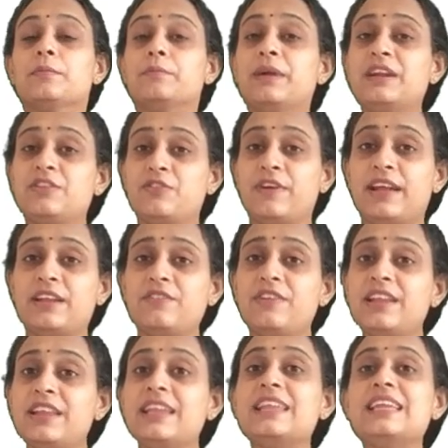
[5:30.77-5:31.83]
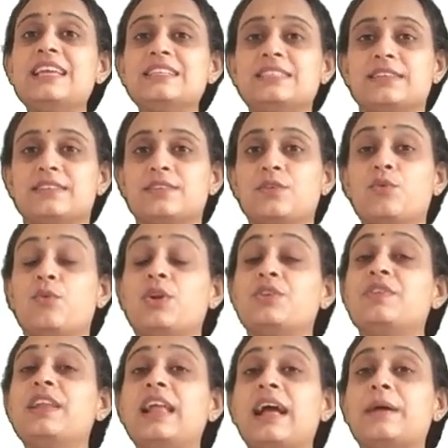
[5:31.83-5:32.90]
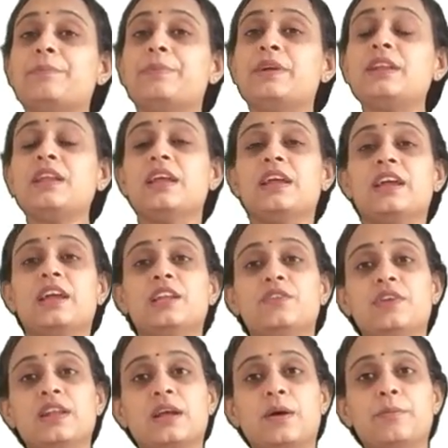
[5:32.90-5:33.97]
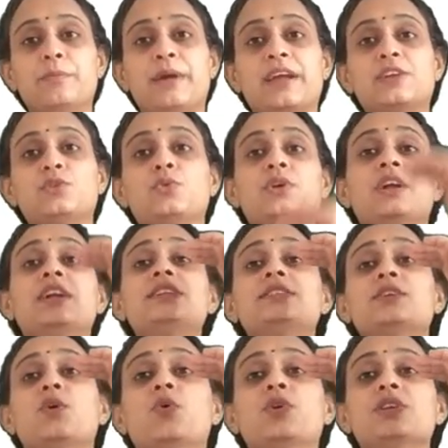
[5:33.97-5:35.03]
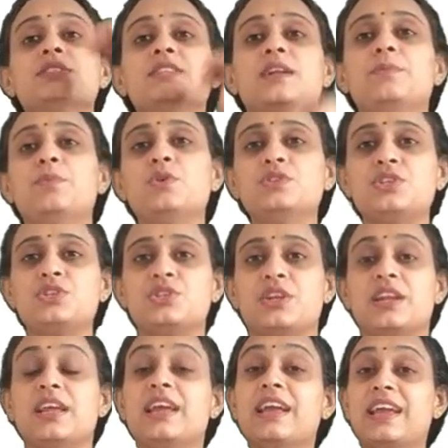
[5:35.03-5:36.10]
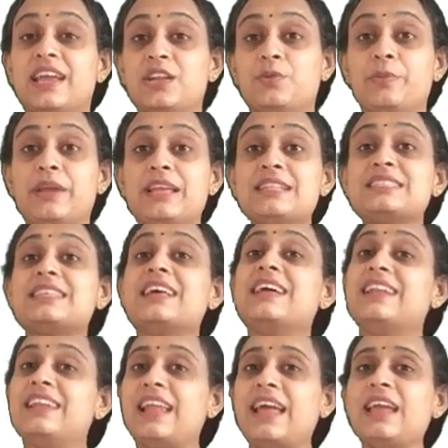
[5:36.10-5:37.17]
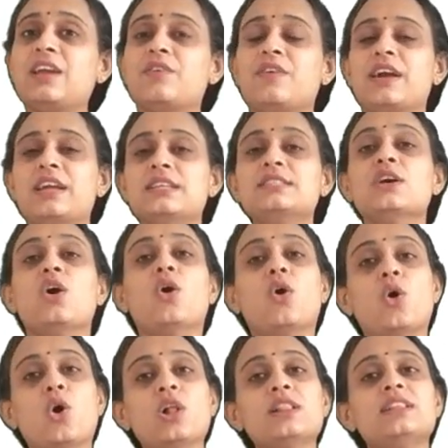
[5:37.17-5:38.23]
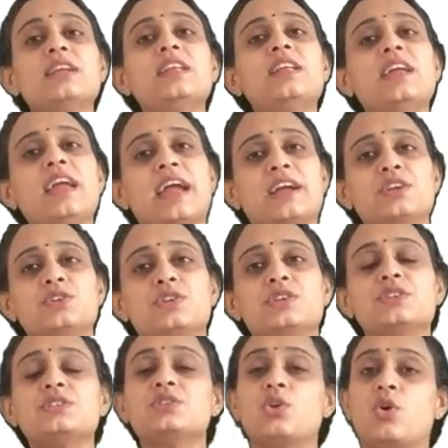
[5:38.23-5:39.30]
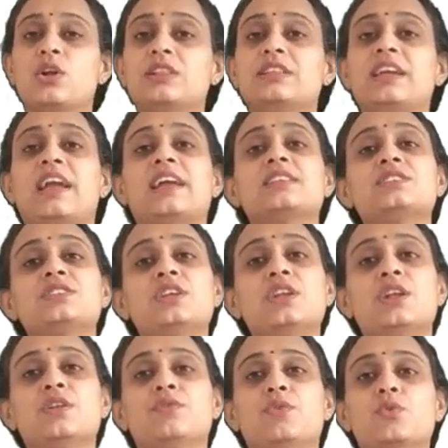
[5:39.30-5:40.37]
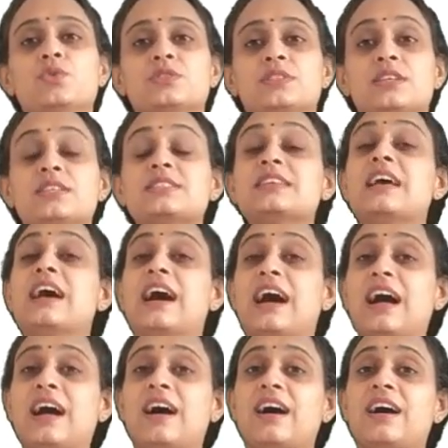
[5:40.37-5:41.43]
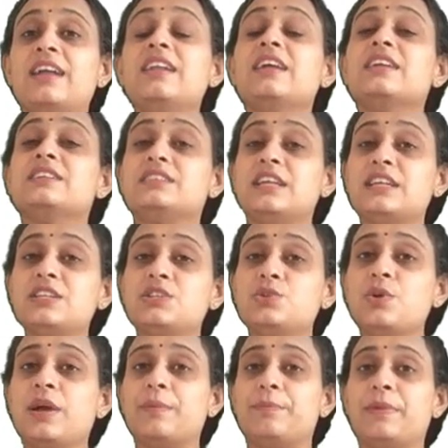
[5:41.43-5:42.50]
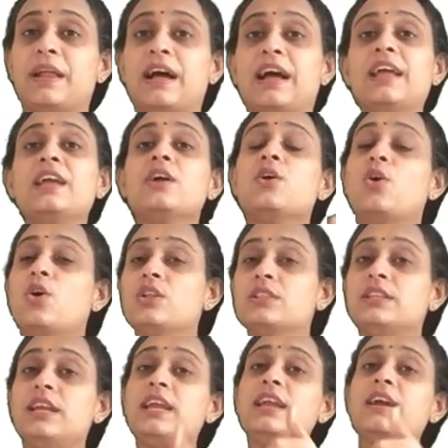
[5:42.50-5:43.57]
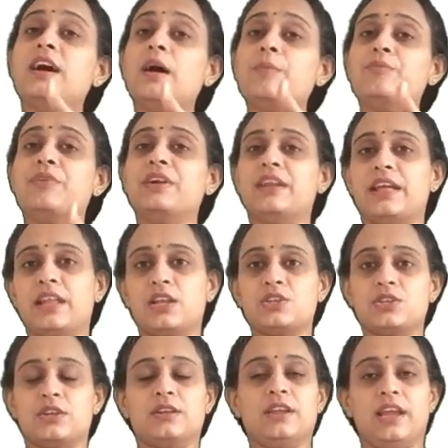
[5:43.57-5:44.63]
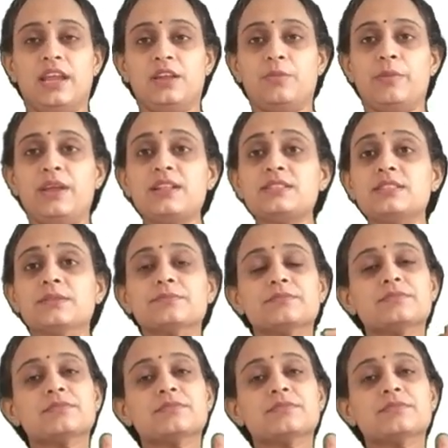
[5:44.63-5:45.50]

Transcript: But when we release it, what will happen? It will come back to its original position. It means likewise, all the reactions, all the external forces are tend to apply on the upward direction. It means